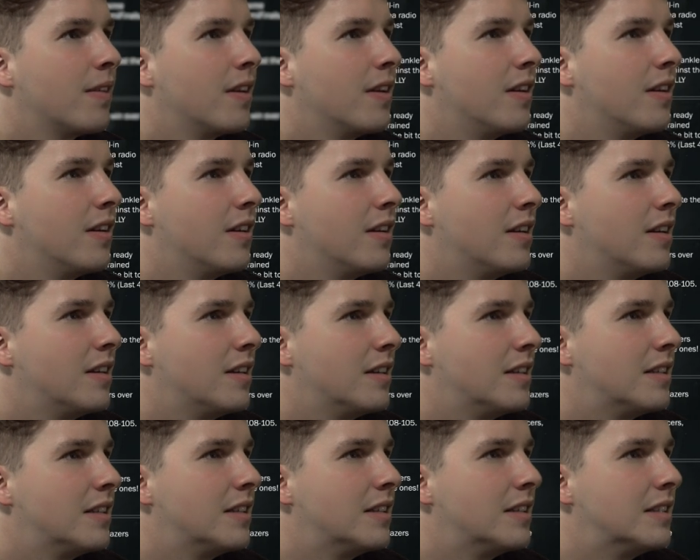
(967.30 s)

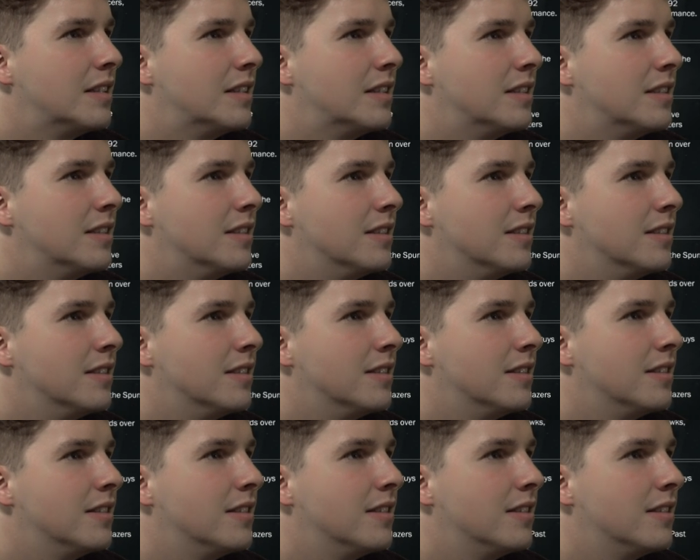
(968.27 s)

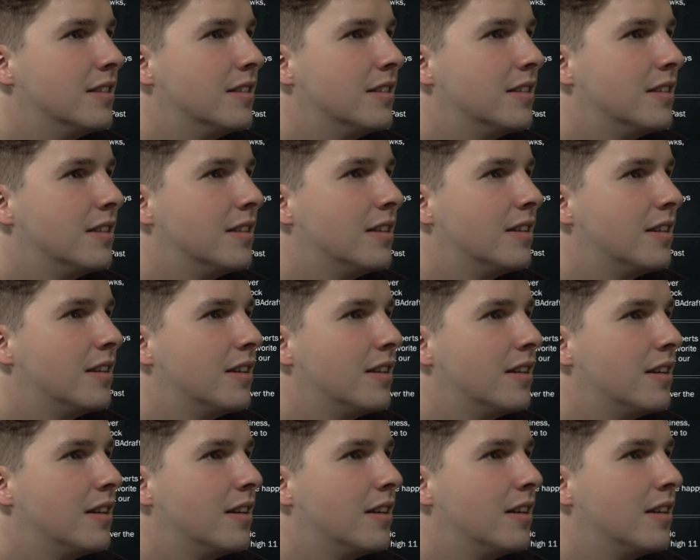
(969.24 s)

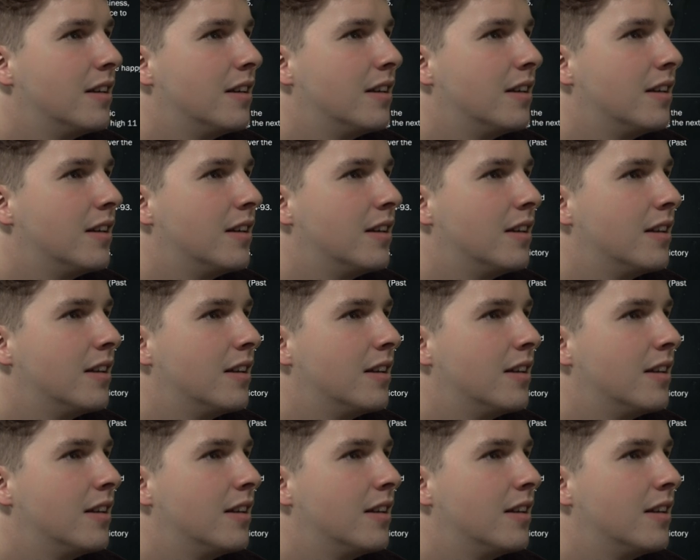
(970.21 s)
Nobody speaks.